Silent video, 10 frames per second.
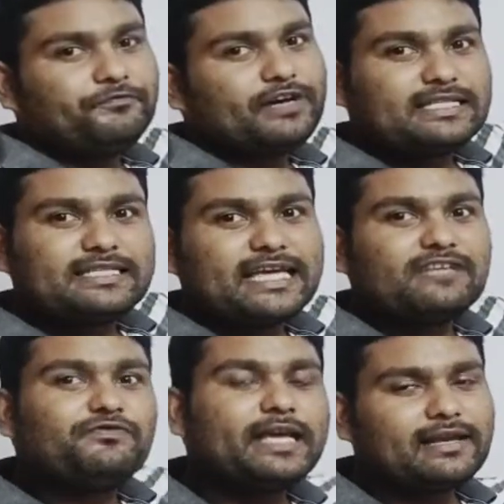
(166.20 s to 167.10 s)
first
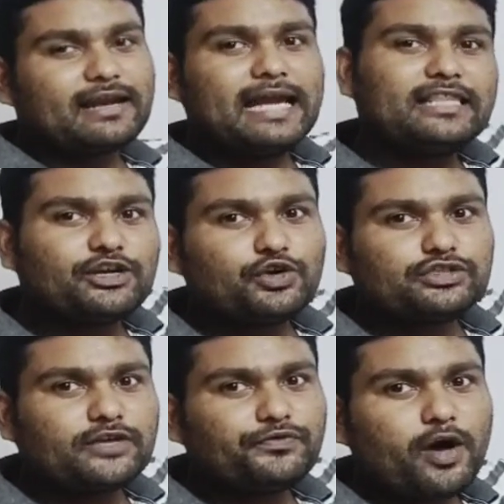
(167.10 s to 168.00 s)
case we can write the
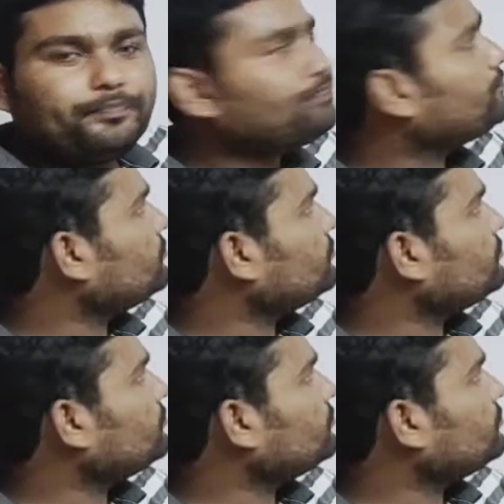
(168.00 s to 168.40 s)
roster form,